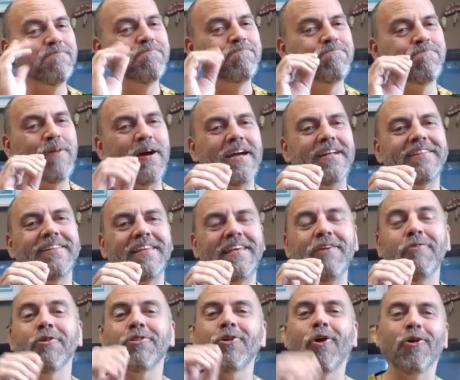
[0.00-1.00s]
but he
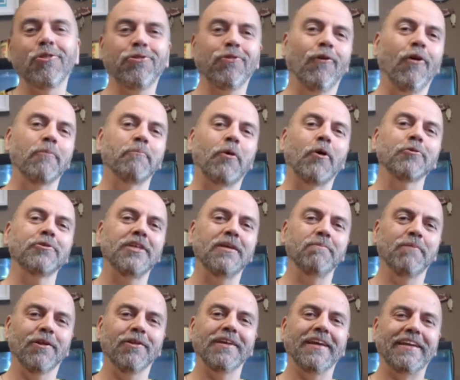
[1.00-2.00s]
was also a
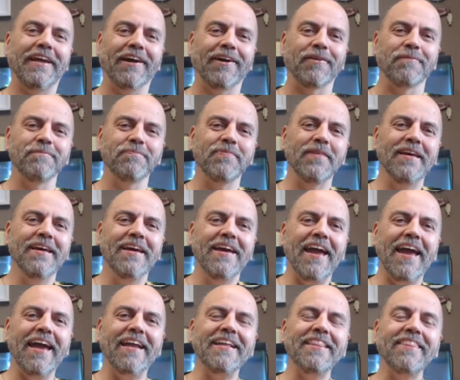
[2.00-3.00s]
multimillionaire
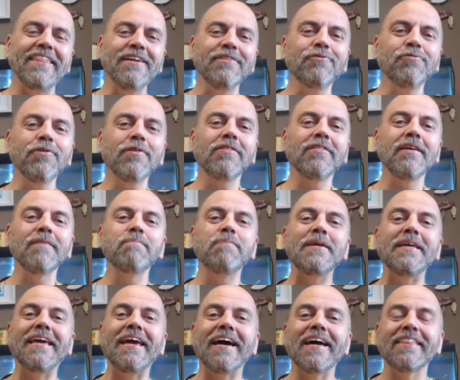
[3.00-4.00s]
and it's interesting
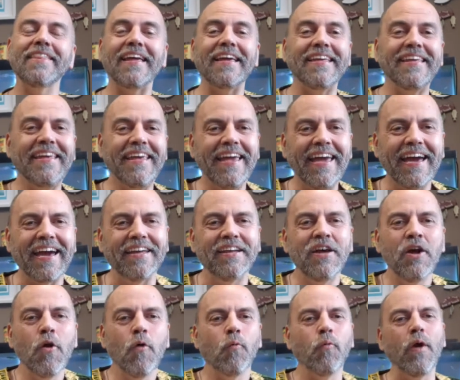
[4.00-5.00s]
because, again,
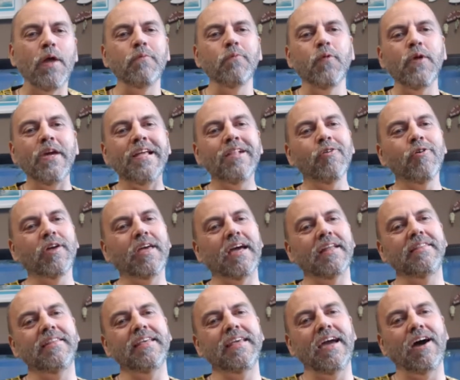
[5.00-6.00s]
when we look
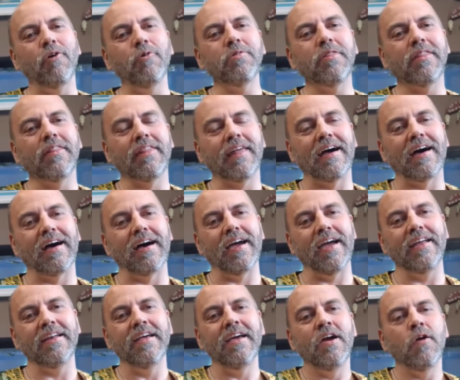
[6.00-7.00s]
at the
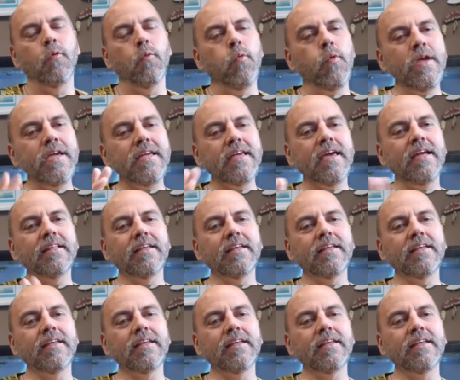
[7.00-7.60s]
outside, we can